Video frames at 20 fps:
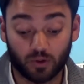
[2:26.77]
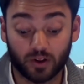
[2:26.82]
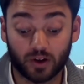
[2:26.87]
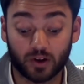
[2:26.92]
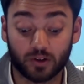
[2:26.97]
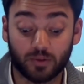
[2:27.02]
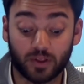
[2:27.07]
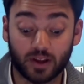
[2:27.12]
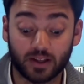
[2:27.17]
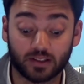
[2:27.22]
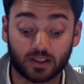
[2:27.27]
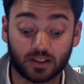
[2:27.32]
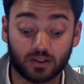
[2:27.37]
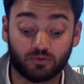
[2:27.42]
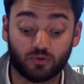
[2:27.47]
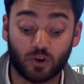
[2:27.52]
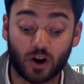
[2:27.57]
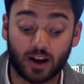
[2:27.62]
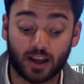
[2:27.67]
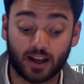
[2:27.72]
Although things are
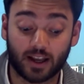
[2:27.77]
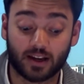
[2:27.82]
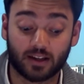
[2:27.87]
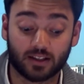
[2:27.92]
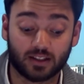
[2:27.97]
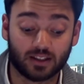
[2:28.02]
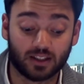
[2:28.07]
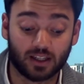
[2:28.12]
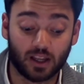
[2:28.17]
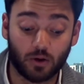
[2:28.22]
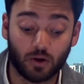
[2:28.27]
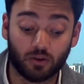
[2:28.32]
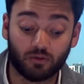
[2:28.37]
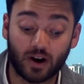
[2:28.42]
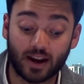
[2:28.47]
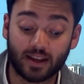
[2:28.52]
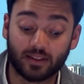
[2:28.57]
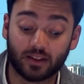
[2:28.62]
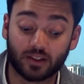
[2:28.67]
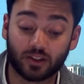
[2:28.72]
running at a slower
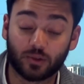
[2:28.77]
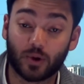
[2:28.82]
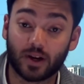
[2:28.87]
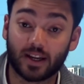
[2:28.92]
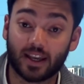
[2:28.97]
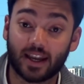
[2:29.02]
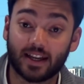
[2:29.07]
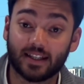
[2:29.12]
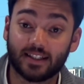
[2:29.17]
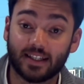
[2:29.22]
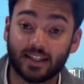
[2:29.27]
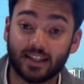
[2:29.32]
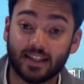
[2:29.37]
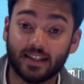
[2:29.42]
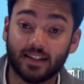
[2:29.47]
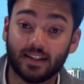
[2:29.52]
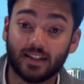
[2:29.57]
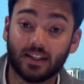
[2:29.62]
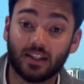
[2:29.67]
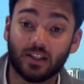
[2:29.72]
rate than
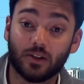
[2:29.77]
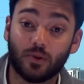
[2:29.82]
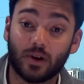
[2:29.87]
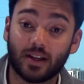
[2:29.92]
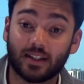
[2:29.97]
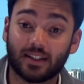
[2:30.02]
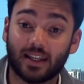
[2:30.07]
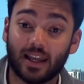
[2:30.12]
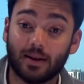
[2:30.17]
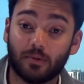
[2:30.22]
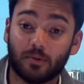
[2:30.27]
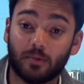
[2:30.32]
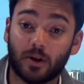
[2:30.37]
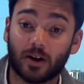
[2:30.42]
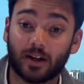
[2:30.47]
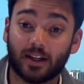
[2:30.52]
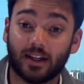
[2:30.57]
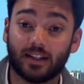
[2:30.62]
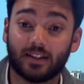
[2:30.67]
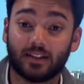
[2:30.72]
2018, the US labour
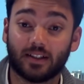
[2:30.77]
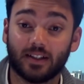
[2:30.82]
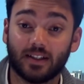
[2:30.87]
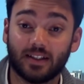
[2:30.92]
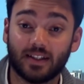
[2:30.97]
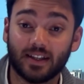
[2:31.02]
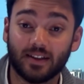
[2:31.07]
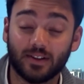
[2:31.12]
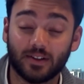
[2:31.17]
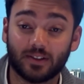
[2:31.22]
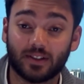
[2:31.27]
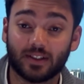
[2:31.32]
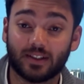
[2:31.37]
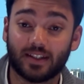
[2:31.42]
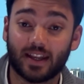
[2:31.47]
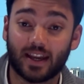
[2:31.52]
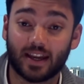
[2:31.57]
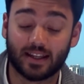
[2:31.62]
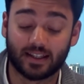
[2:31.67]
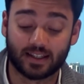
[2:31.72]
market continues to
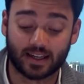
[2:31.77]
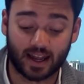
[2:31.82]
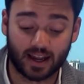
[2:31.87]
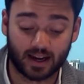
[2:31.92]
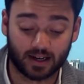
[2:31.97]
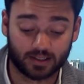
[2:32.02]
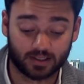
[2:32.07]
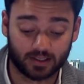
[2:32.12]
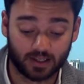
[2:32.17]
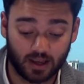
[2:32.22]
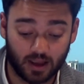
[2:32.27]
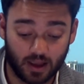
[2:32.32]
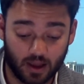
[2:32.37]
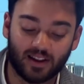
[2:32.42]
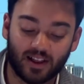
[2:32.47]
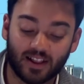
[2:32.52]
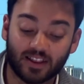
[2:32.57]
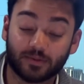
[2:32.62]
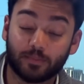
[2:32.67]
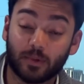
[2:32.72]
stay intact
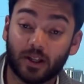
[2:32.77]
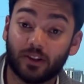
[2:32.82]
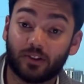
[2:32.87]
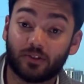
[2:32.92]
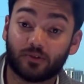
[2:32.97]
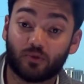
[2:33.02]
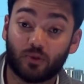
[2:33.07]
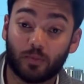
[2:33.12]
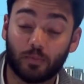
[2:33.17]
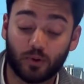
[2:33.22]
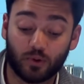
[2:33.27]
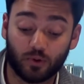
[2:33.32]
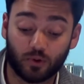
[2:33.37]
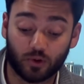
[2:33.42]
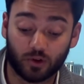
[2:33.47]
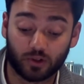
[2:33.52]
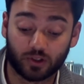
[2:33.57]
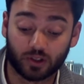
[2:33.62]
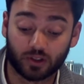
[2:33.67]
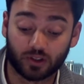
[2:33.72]
Last month's
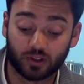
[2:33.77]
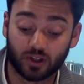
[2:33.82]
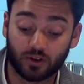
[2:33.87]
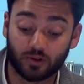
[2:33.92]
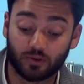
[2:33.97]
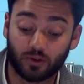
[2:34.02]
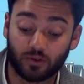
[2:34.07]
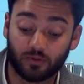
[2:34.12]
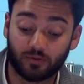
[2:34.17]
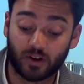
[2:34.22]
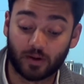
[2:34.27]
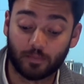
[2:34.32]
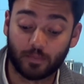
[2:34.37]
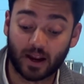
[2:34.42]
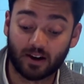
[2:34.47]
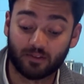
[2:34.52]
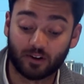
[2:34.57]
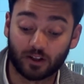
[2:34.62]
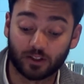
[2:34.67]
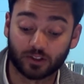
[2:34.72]
report showed
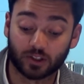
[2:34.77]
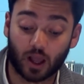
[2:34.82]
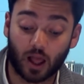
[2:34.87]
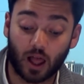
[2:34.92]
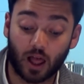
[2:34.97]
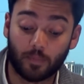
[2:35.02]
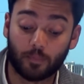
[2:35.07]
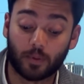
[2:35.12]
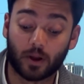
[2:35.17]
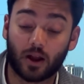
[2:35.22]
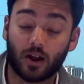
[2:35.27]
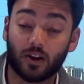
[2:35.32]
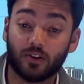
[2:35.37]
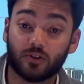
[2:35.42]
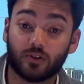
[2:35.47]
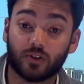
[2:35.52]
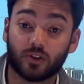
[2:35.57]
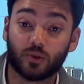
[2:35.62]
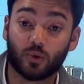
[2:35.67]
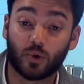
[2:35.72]
non-farm payrolls up
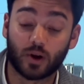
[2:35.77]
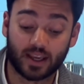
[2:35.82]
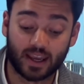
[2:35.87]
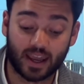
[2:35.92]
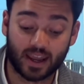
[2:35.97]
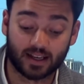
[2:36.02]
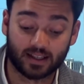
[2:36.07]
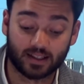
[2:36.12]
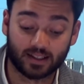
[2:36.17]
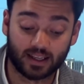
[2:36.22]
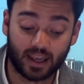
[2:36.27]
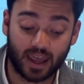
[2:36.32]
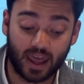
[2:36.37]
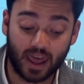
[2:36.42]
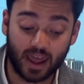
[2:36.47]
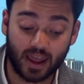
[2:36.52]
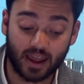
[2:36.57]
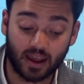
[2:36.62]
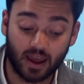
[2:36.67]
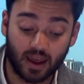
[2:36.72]

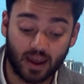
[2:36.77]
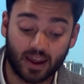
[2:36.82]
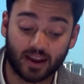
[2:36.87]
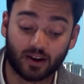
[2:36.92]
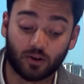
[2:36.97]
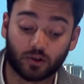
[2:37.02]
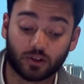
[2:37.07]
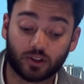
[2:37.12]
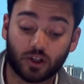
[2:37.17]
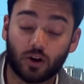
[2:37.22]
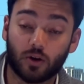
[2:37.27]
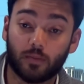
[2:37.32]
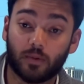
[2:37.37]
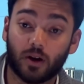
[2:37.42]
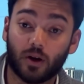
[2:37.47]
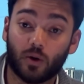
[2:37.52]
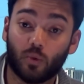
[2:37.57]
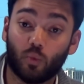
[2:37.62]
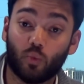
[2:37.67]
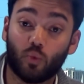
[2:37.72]
128k in
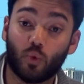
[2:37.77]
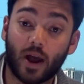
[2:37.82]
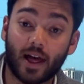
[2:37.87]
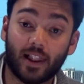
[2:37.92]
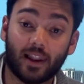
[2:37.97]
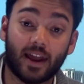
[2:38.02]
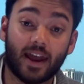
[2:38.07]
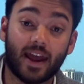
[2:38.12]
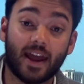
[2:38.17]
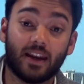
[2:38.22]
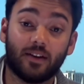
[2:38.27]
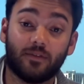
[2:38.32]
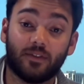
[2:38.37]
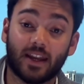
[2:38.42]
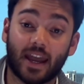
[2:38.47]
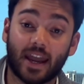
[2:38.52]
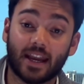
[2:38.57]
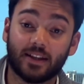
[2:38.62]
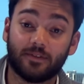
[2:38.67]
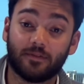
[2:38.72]
October, well ahead of
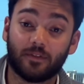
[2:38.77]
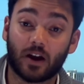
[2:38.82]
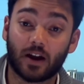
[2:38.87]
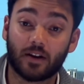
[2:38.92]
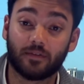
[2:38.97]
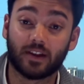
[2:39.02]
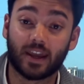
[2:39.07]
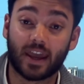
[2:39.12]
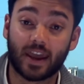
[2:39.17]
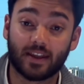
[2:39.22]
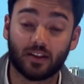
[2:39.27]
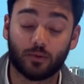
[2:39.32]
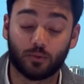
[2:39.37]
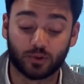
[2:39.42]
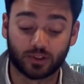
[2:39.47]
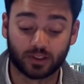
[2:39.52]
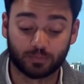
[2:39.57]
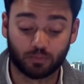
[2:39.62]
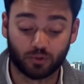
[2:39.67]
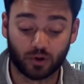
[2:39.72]
the 85k that
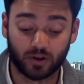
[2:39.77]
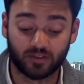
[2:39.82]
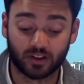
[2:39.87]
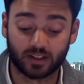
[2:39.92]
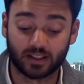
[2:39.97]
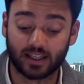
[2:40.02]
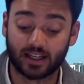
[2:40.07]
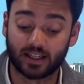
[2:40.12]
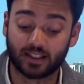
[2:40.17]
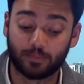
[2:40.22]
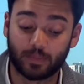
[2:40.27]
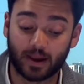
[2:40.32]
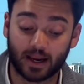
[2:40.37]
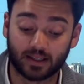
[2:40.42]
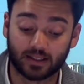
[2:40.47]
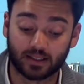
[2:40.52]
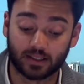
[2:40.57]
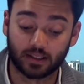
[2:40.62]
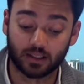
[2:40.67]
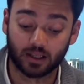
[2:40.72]
was previously
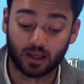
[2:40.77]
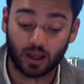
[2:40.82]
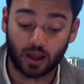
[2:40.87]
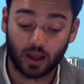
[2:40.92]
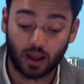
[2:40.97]
expected.